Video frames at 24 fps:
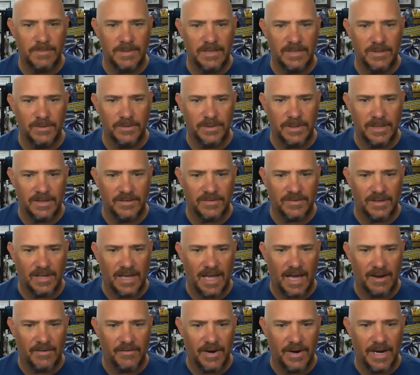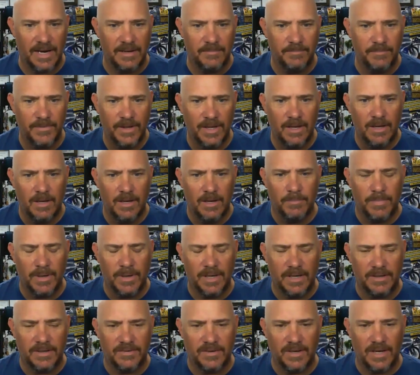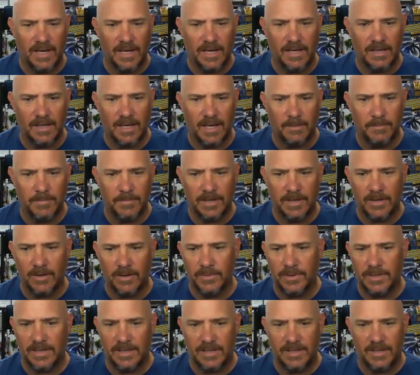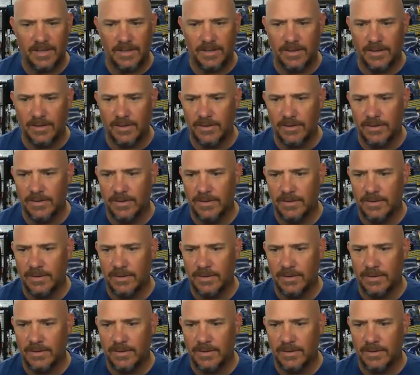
me doing this a lot, right? But I'm going to go into here.